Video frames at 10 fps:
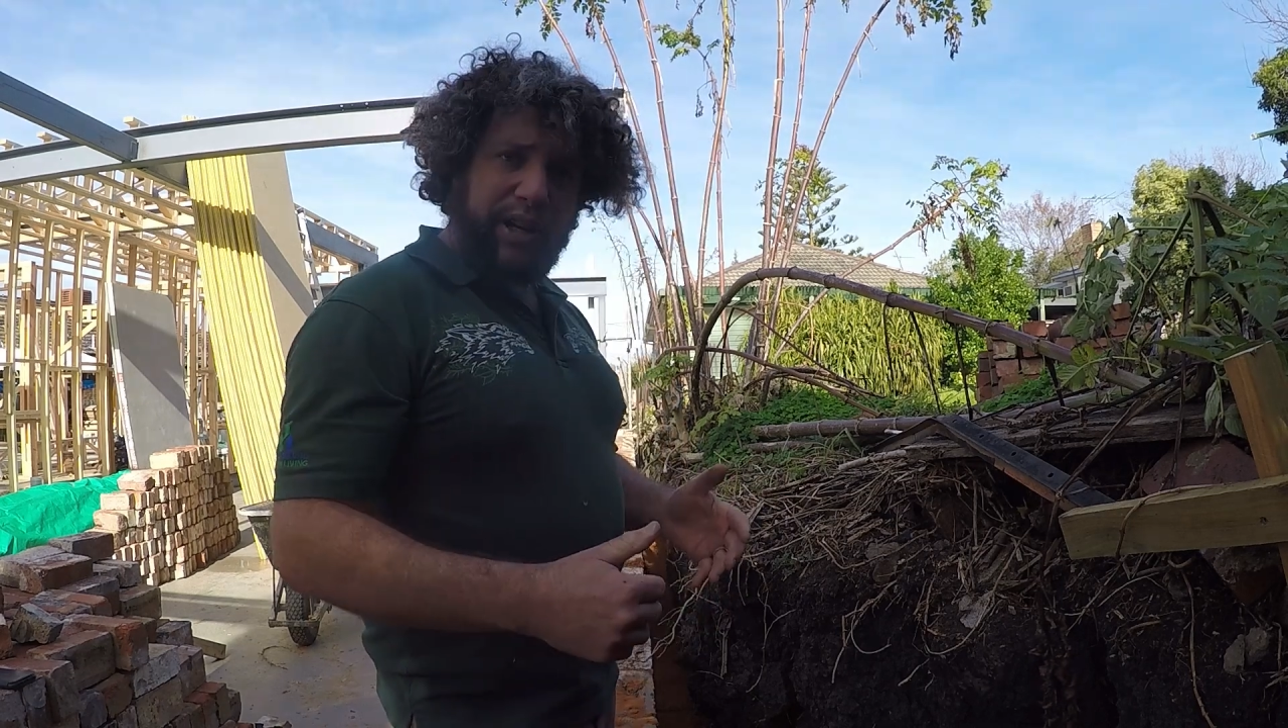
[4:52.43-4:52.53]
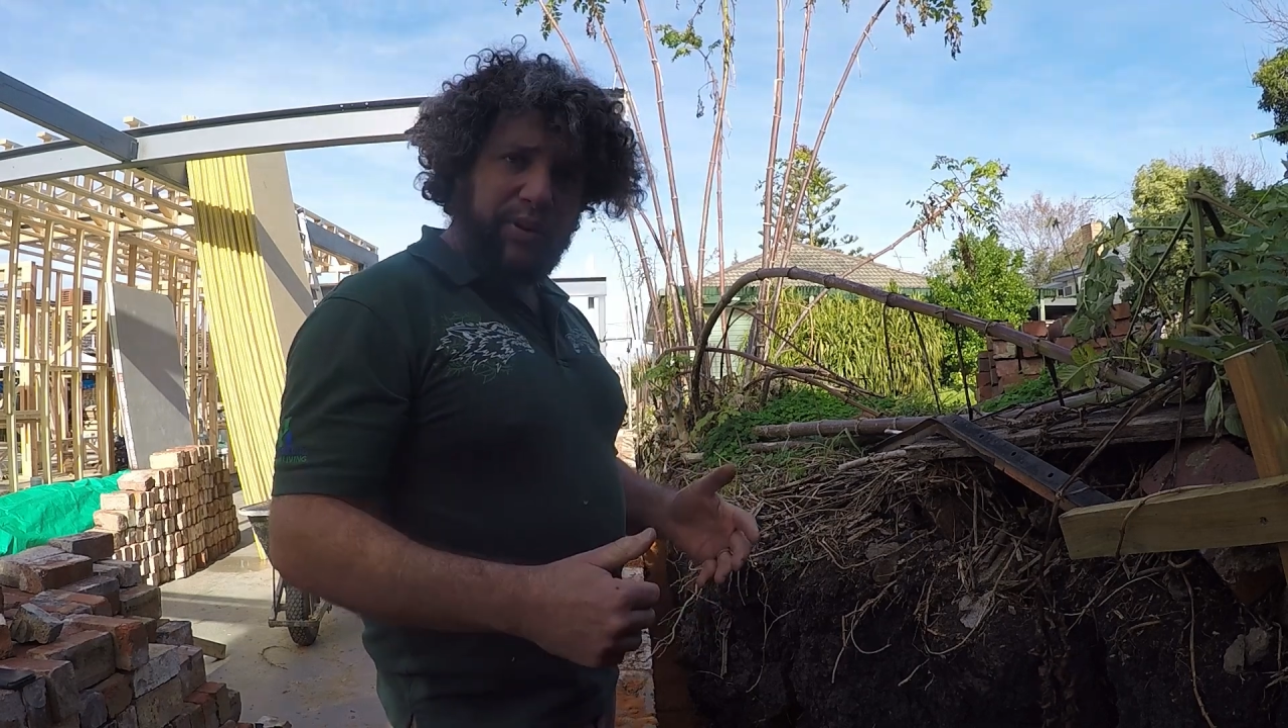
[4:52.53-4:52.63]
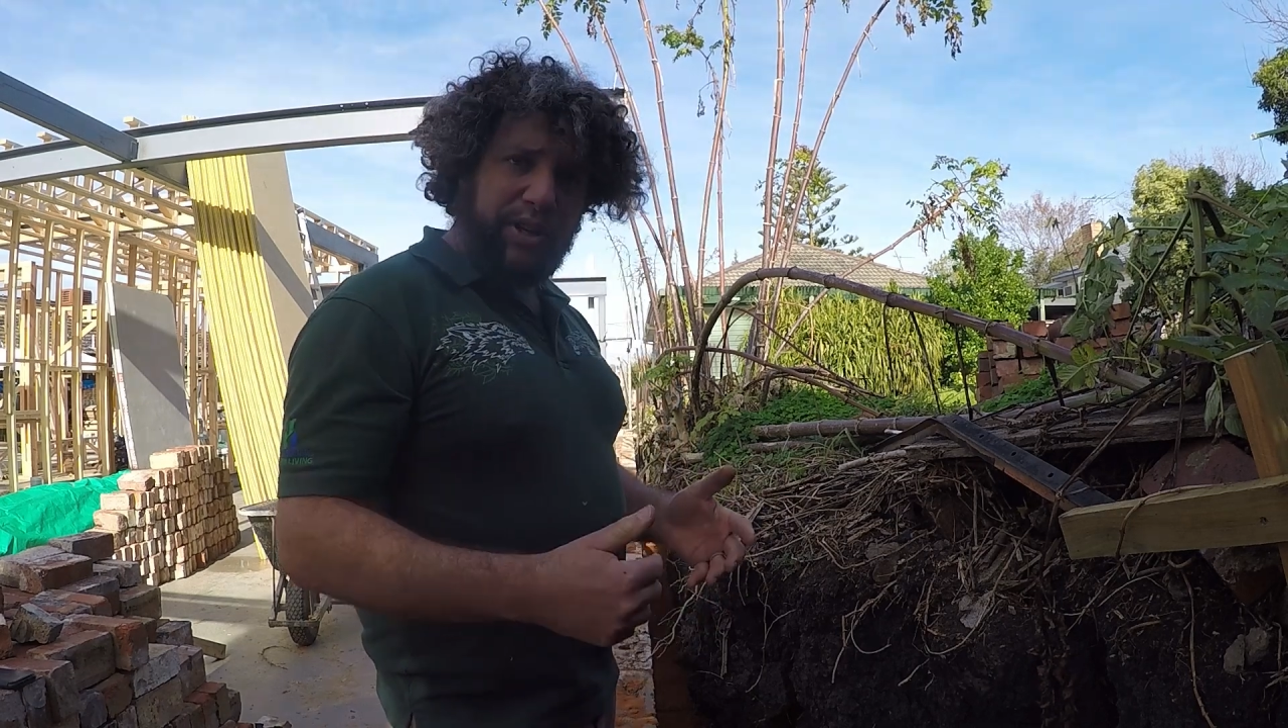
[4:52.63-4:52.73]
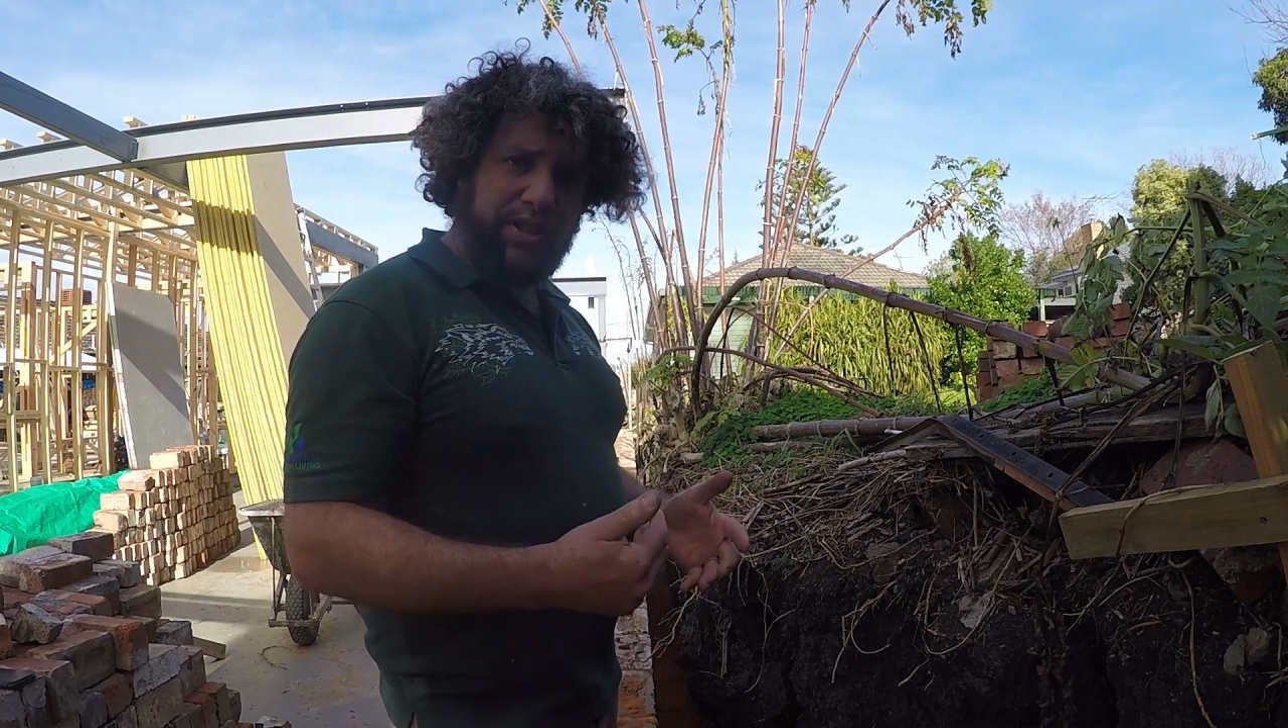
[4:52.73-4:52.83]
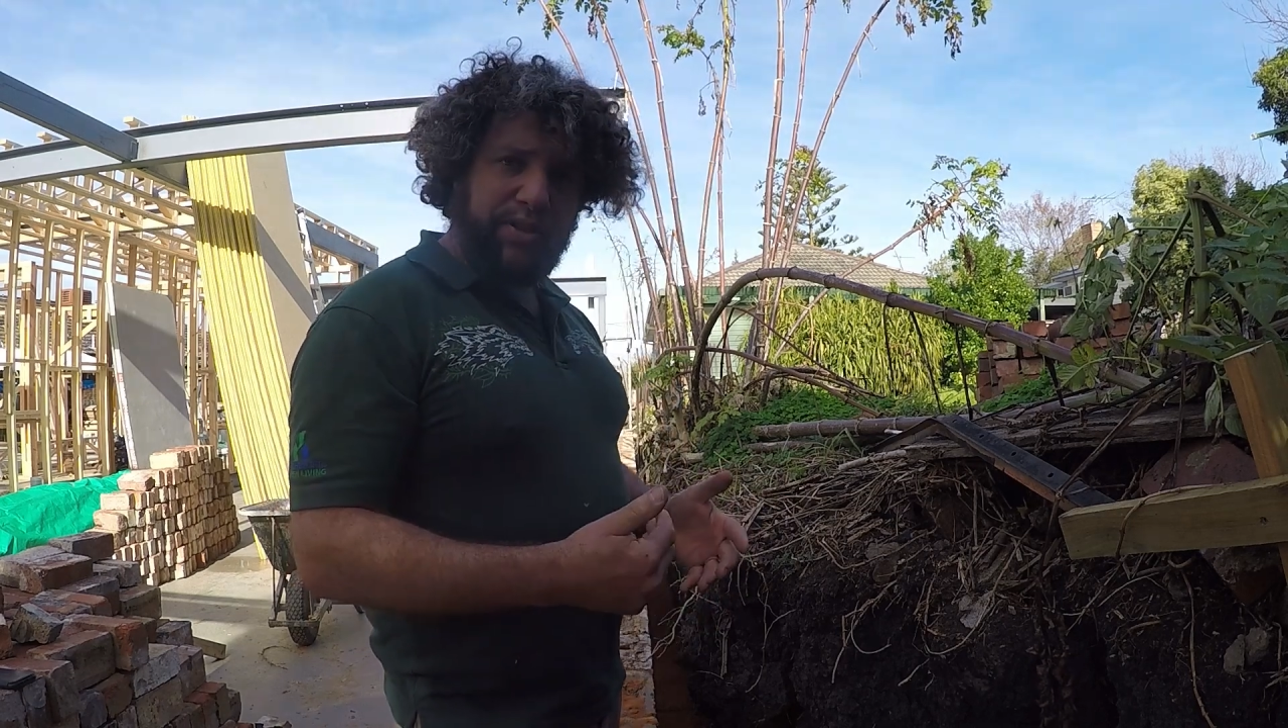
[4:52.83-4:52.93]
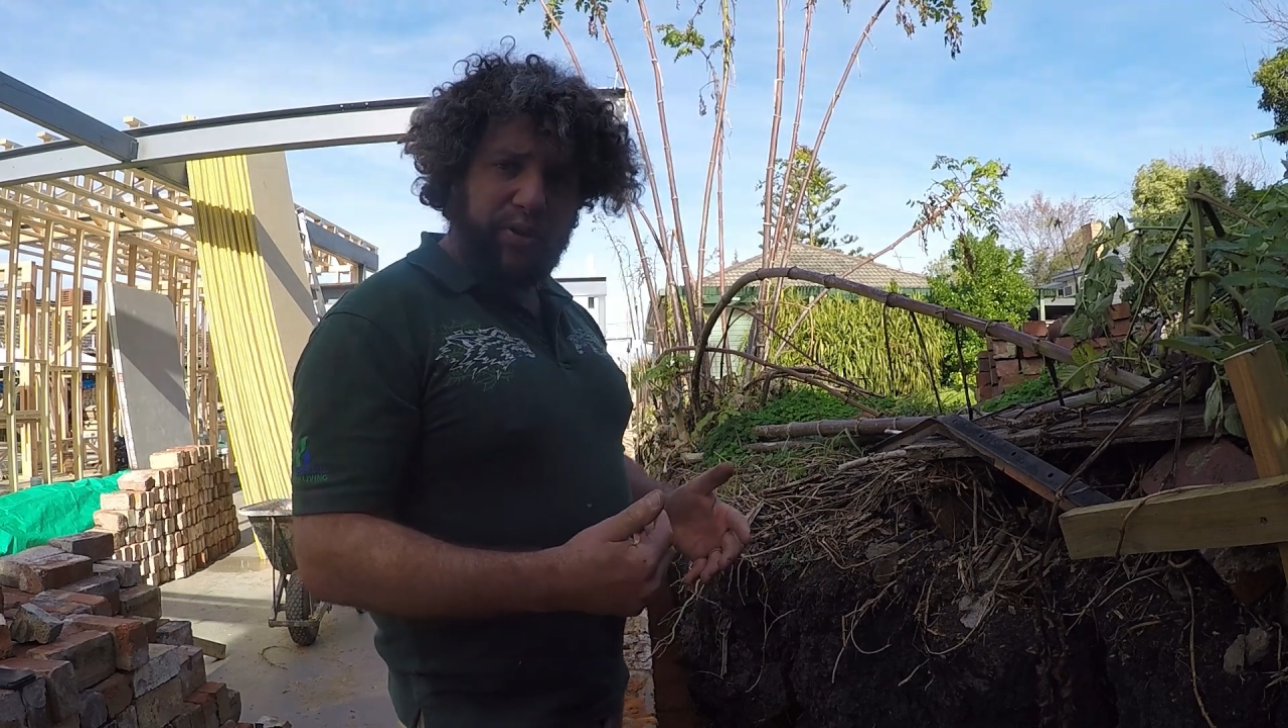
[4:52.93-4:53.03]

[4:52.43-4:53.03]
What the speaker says: any questions or